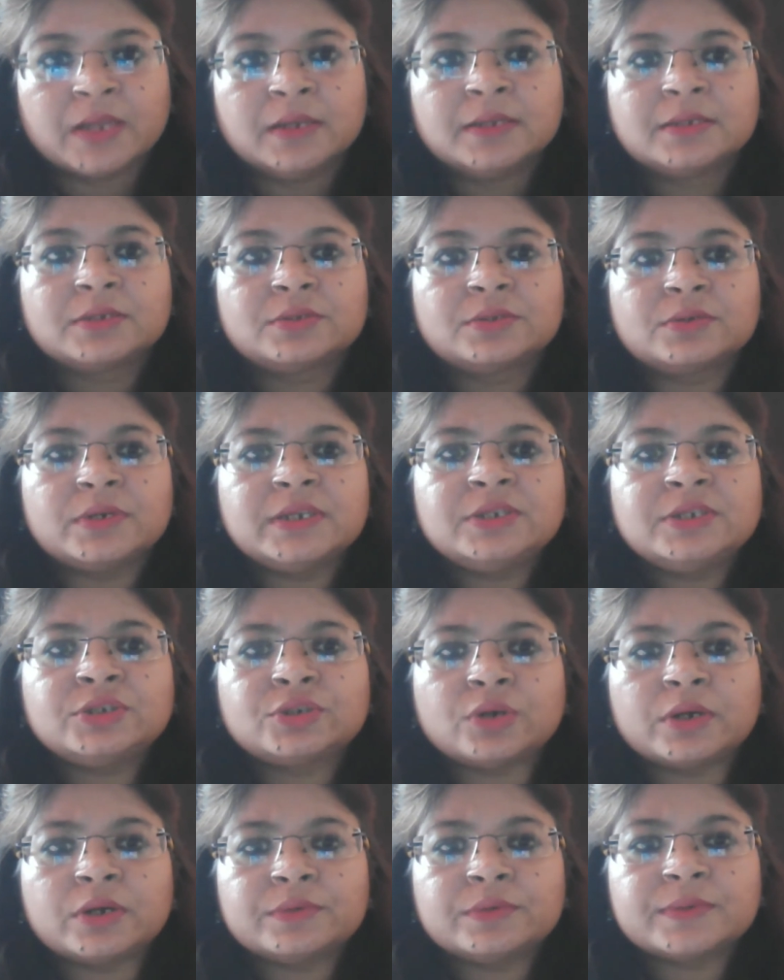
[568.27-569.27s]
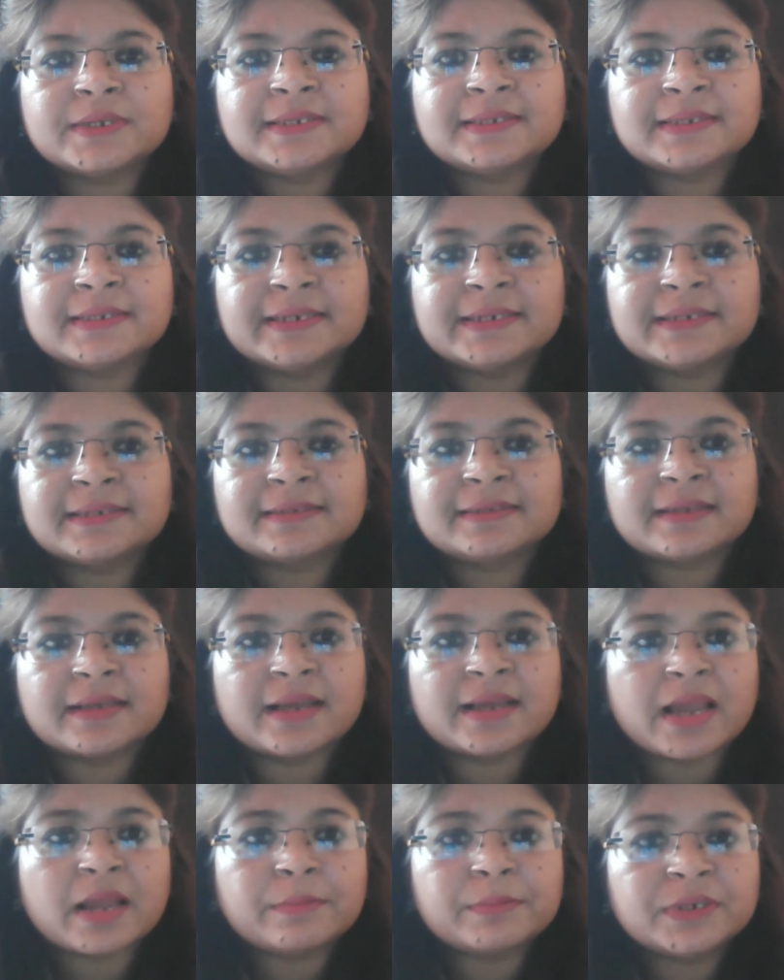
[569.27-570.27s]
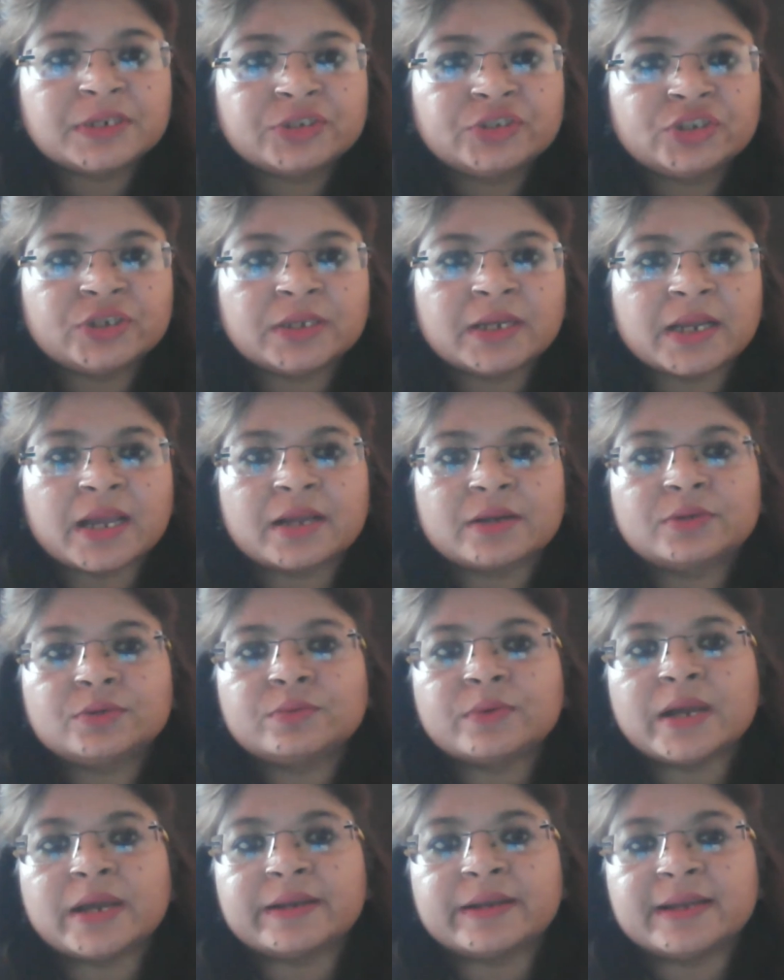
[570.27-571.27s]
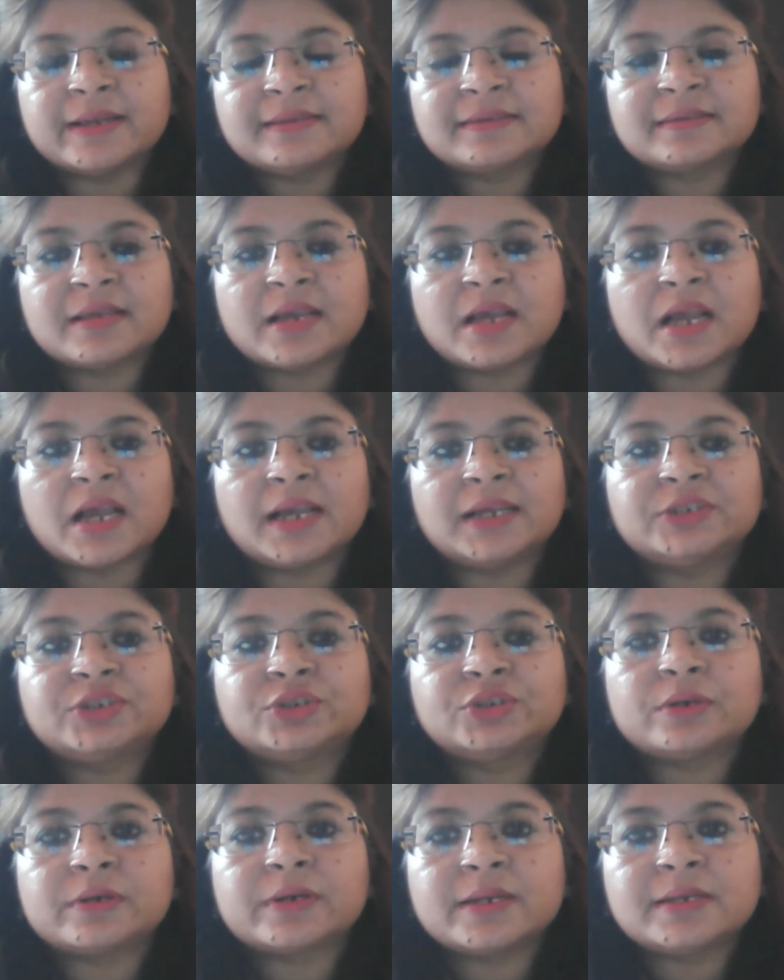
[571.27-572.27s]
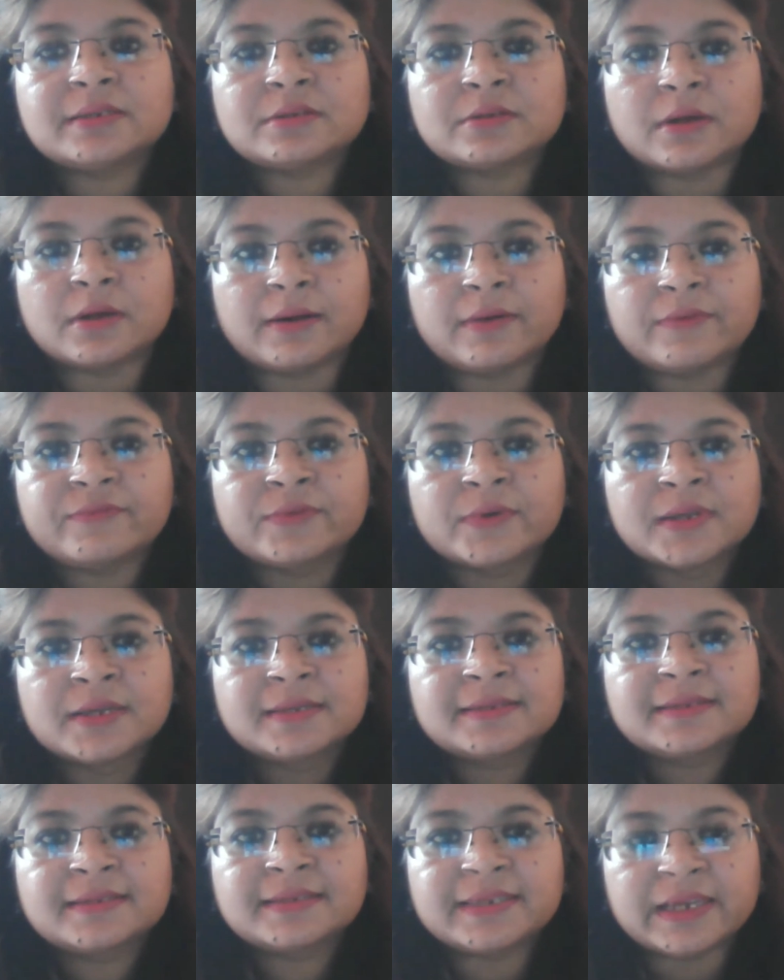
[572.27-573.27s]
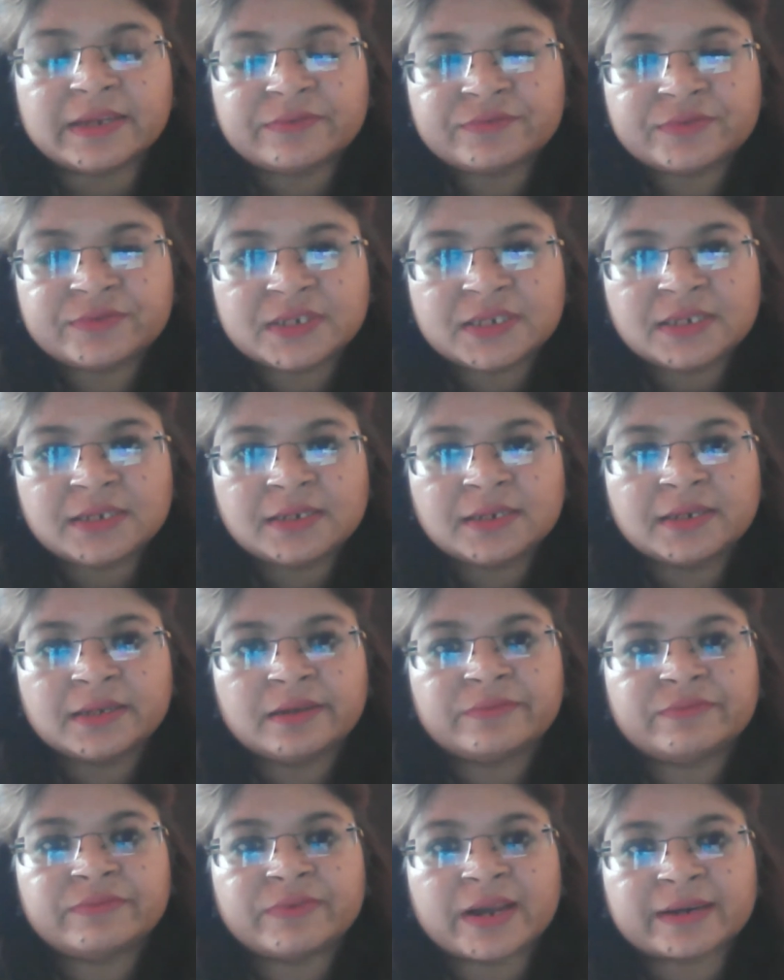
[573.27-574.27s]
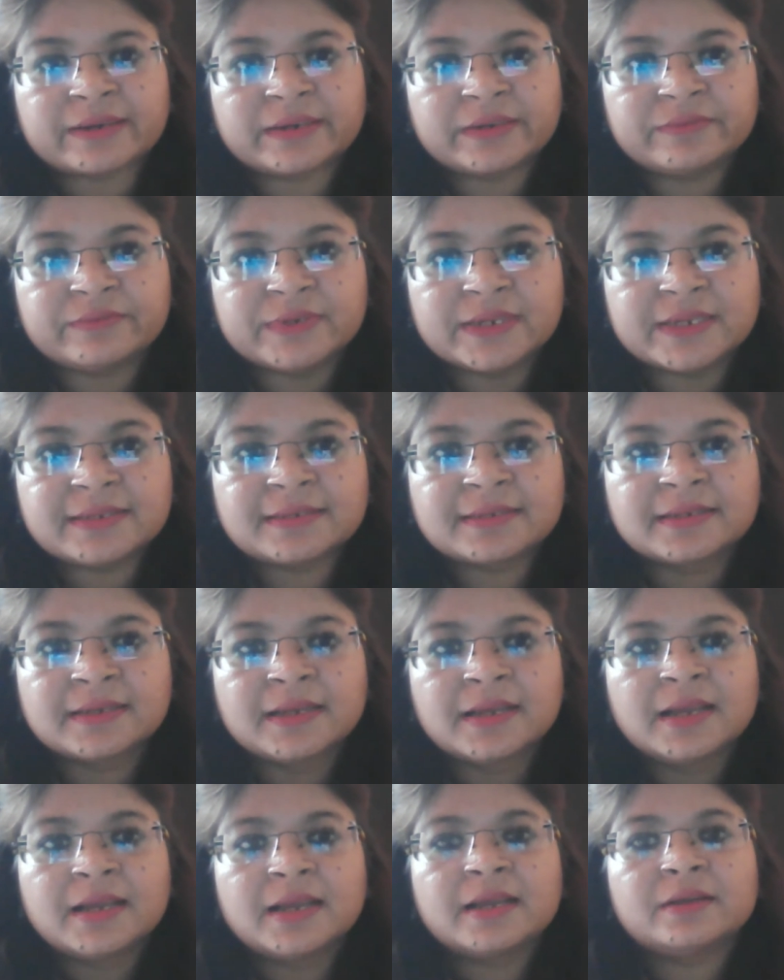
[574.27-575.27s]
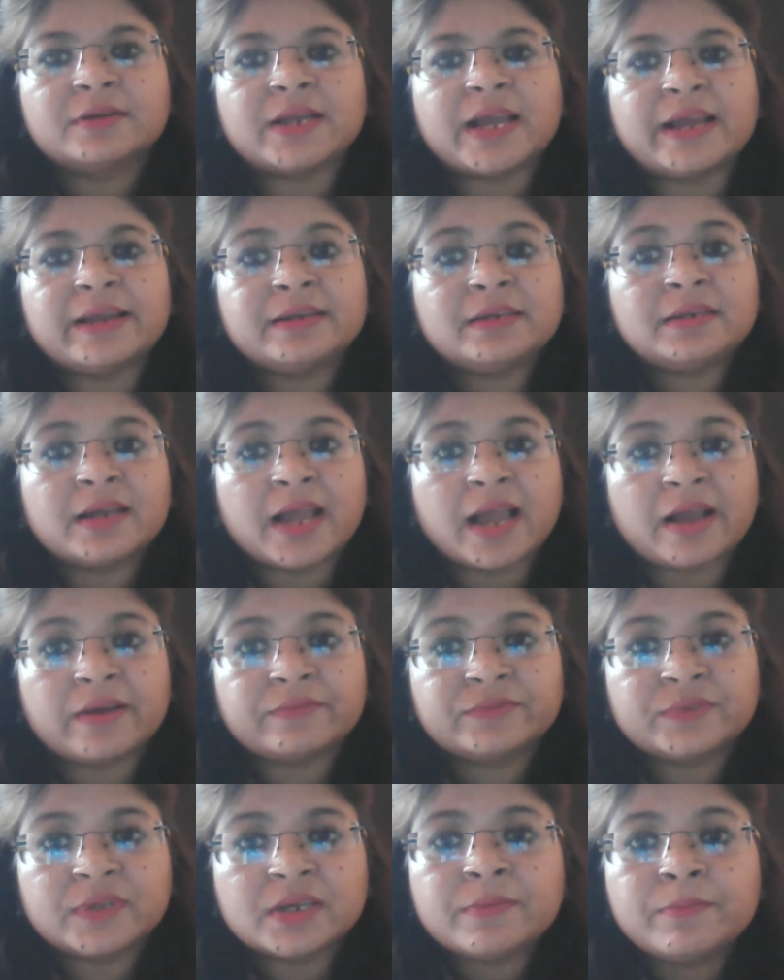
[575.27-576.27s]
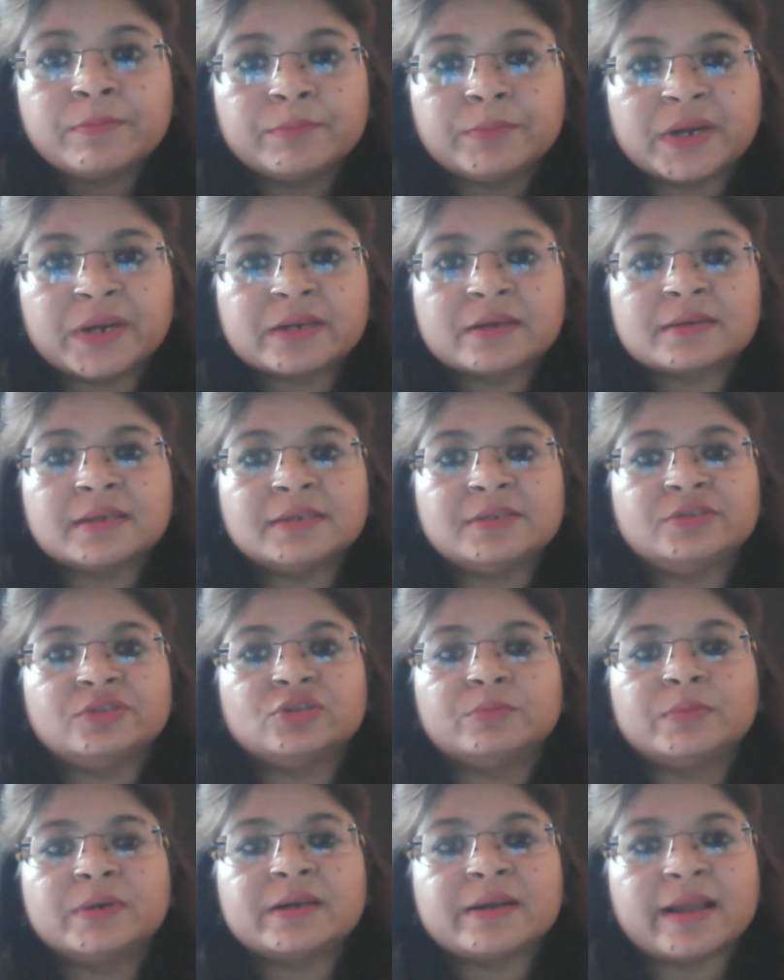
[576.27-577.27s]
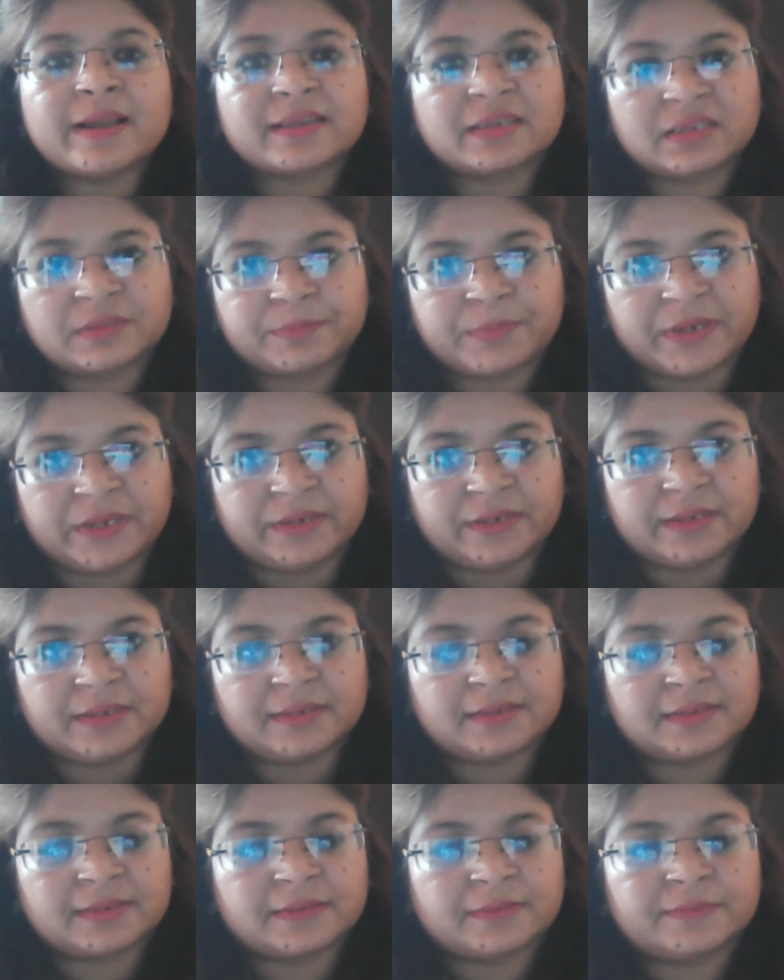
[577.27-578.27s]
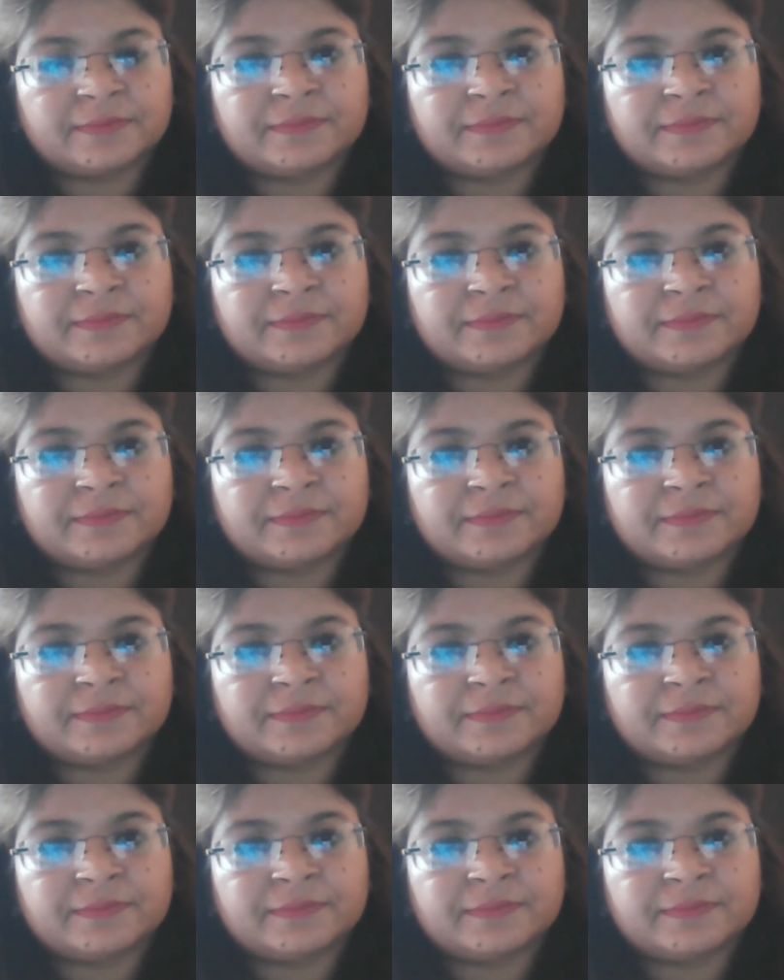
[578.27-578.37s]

So in short, you can say it is emerging to enhance the assurance of safety, effectiveness, and have the better consumer experience.